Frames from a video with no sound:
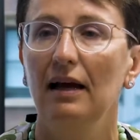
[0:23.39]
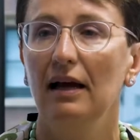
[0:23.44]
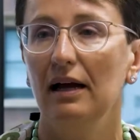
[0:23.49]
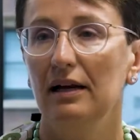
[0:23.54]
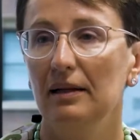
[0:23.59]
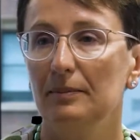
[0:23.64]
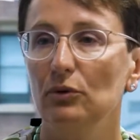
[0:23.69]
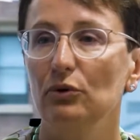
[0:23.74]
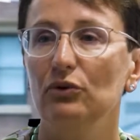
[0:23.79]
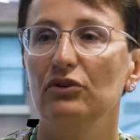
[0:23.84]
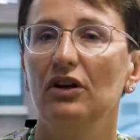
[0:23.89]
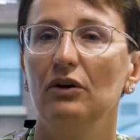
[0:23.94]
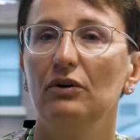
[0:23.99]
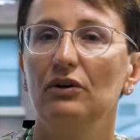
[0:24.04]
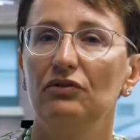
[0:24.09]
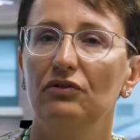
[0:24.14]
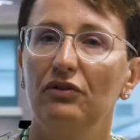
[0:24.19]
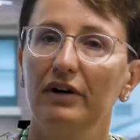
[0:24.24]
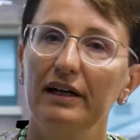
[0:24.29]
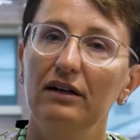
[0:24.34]
And I'm also
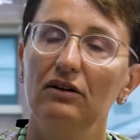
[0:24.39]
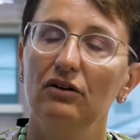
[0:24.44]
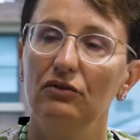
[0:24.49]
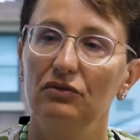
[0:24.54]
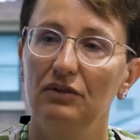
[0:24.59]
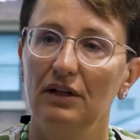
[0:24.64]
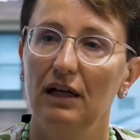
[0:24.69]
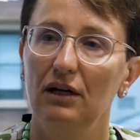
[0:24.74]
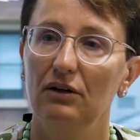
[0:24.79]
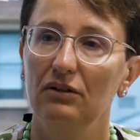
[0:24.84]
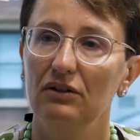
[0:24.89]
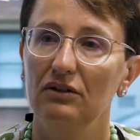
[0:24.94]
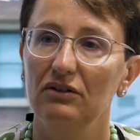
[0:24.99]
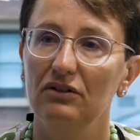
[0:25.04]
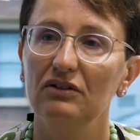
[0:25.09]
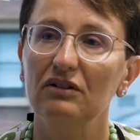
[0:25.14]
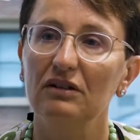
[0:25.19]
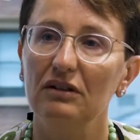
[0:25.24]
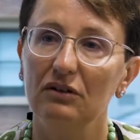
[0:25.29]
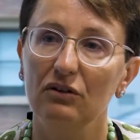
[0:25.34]
a friend of
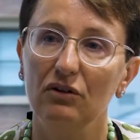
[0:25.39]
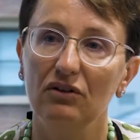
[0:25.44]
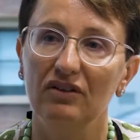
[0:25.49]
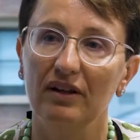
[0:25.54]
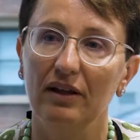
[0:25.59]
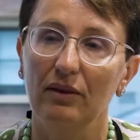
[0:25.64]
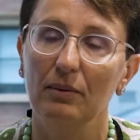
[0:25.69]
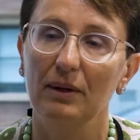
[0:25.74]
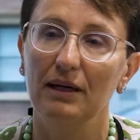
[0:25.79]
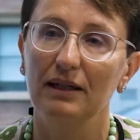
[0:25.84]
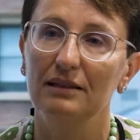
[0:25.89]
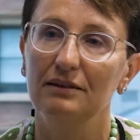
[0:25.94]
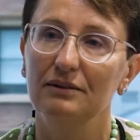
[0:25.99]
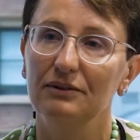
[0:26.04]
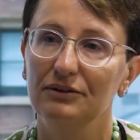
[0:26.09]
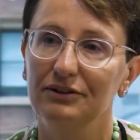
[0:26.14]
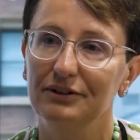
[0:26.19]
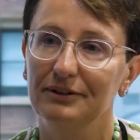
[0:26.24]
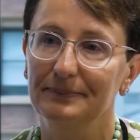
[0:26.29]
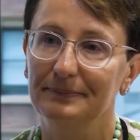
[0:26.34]
Carers New South
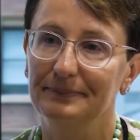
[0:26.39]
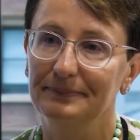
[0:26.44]
Wales.